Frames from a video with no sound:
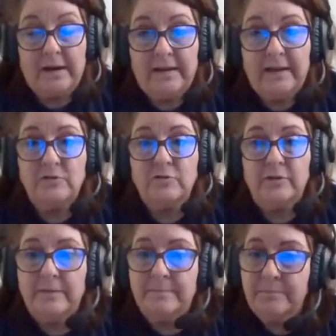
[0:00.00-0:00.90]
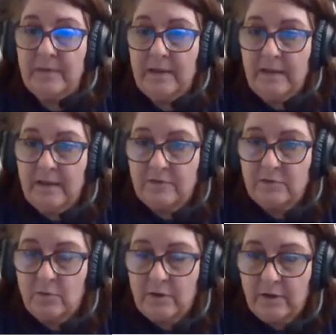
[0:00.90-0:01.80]
right atrium.
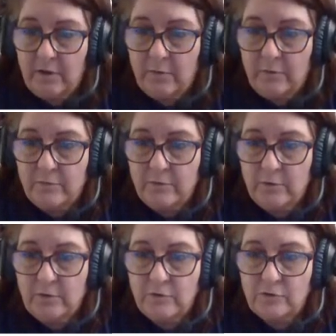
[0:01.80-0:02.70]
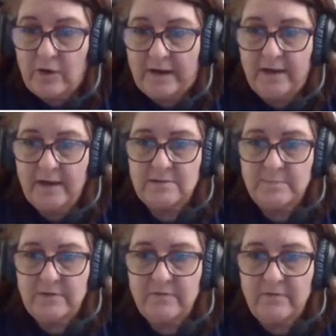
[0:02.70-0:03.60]
It's going to go through your
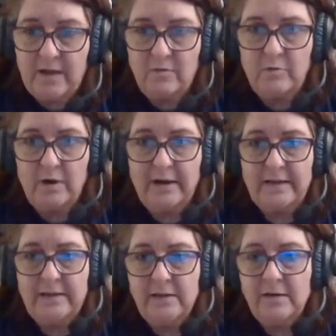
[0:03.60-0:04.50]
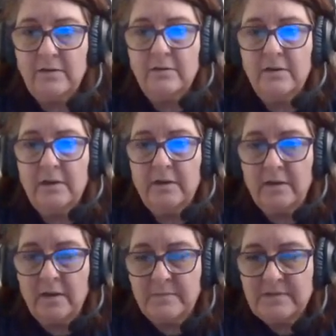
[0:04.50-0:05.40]
tricuspid valve right here,
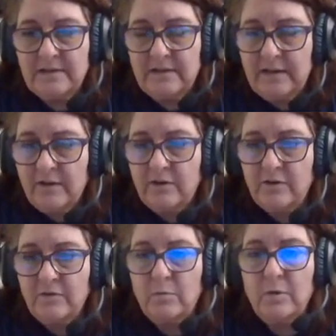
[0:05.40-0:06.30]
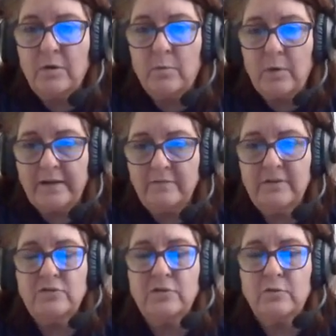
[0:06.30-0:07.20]
comes in here. Your right
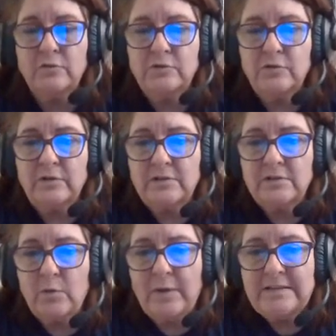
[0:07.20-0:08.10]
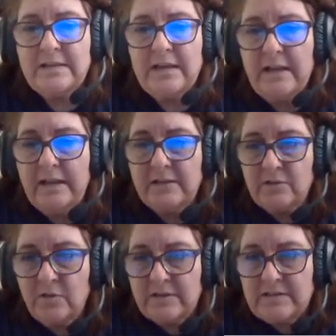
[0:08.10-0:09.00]
ventricle is going to squeeze it.
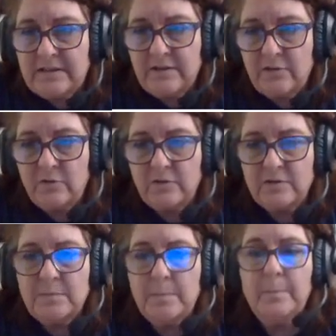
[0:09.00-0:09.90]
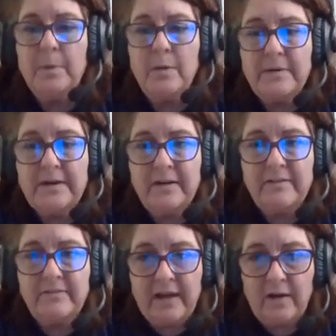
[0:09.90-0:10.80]
It's going to send it through this
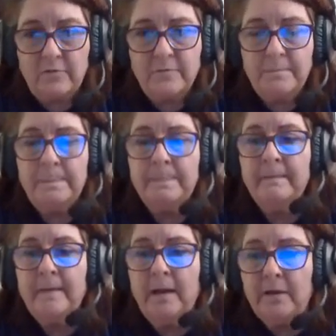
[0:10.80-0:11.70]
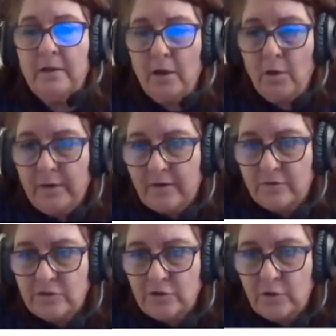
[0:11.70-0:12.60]
pulmonary valve, go
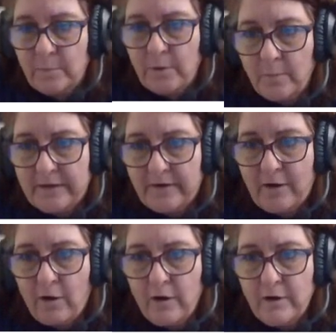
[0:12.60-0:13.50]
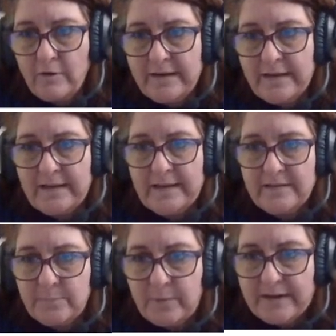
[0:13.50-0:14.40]
here to pulmonary artery.
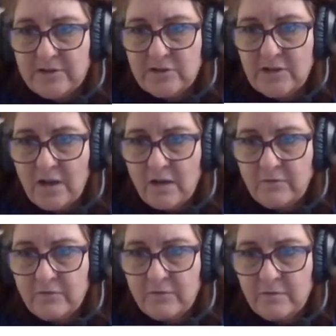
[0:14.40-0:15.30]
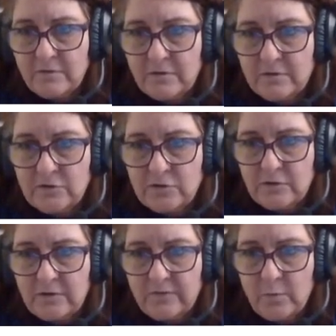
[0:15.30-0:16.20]
It branches off to
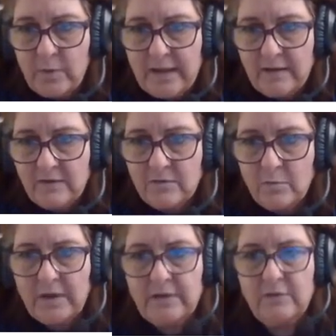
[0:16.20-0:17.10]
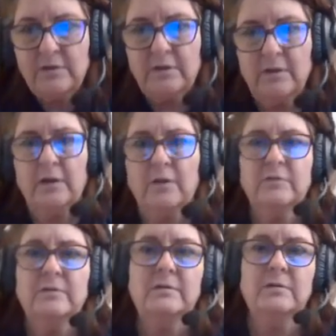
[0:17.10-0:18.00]
two different ways. Why do you think it
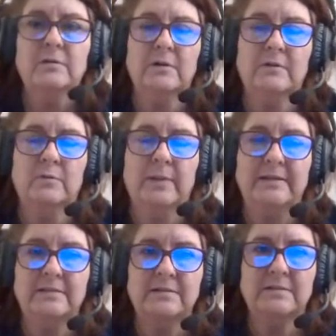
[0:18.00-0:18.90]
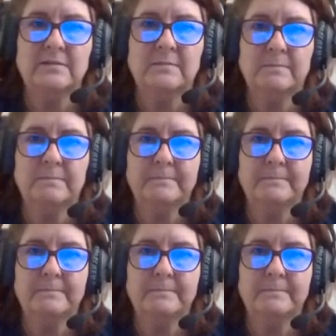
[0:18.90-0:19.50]
goes two different places?